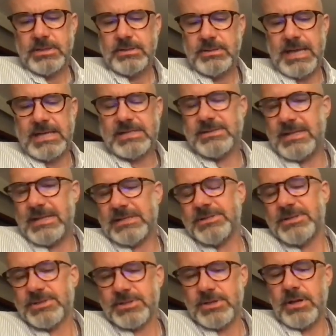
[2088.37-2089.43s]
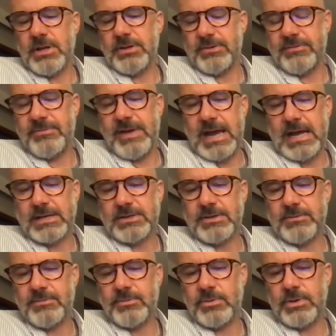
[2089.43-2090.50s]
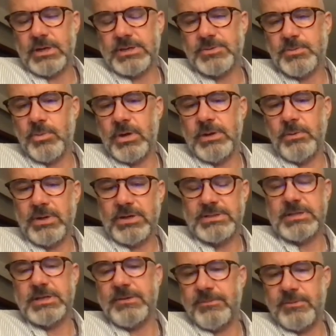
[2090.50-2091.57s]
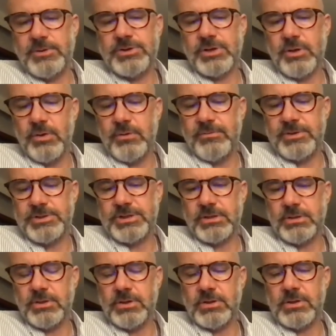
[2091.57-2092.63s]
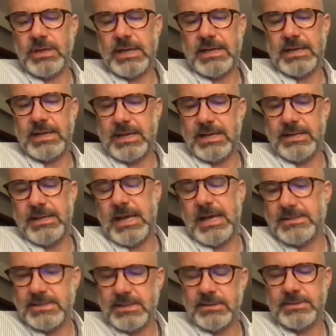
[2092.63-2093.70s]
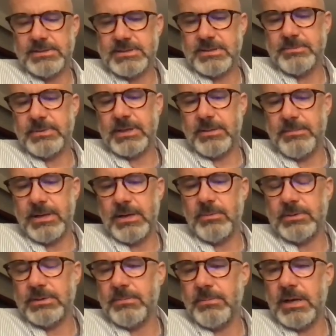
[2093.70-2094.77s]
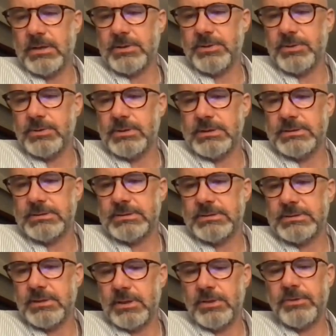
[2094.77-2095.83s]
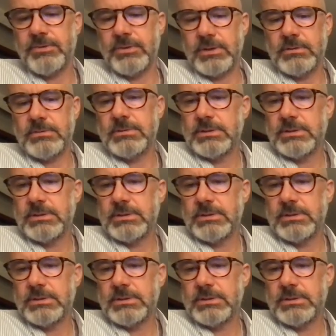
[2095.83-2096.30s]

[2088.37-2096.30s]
that's just another factor for us. What does the diffusion coefficient look like, and can that tell us something about what the molecule is also?